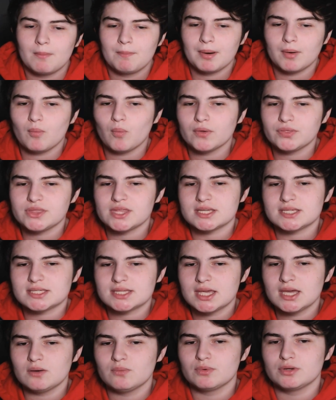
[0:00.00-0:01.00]
But what this
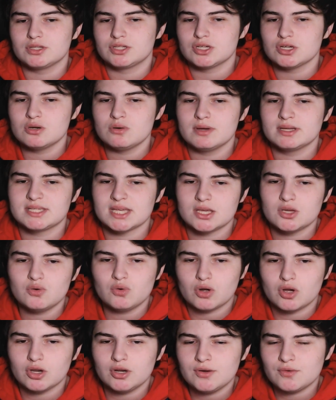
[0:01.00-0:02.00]
kid would do is that you
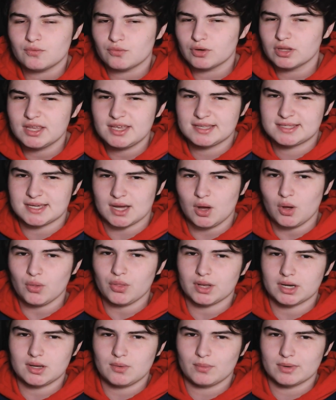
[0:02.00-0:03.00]
couldn't couldn't really tell
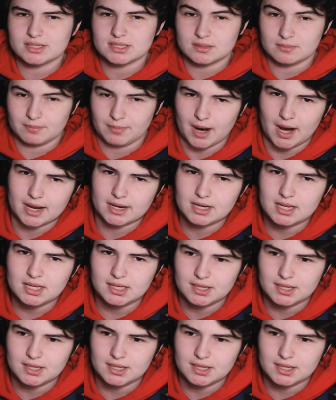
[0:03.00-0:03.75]
that he wasn't binding,